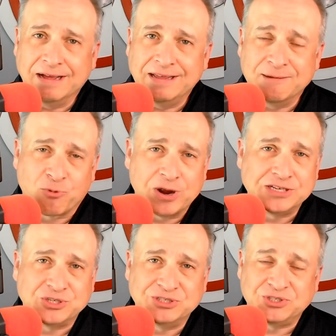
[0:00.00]

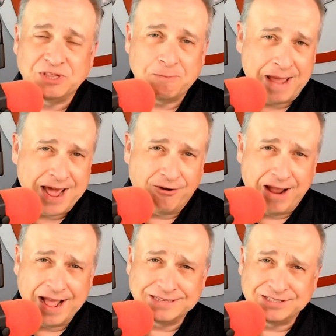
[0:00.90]
impressions to the banner
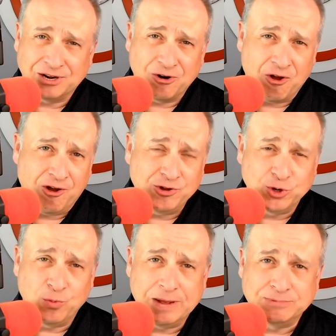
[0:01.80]
ads that are on
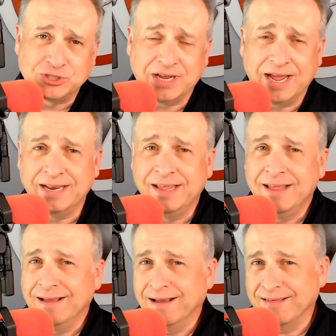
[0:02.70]
your website,
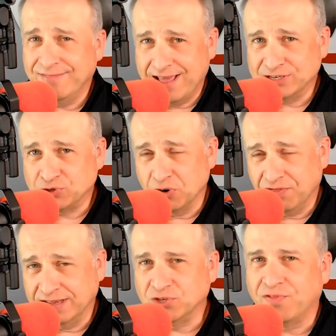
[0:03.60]
that sort of
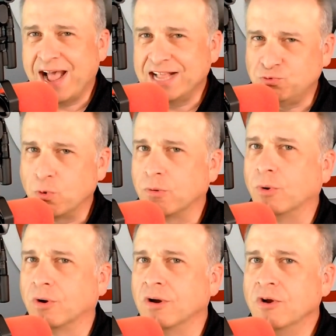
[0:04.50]
thing. So that's what
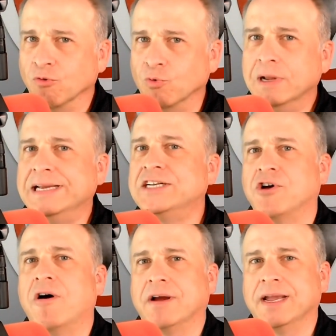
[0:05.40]
we're really
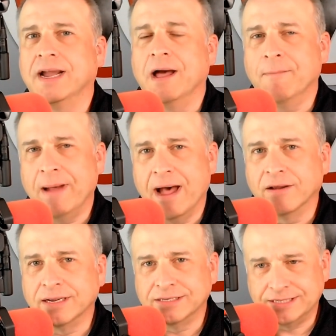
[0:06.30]
talking about
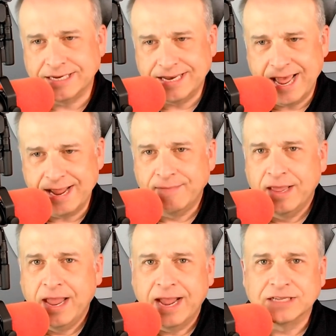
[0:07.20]
today.
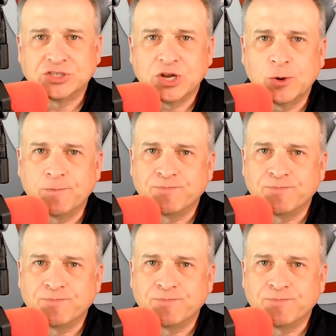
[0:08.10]
And so,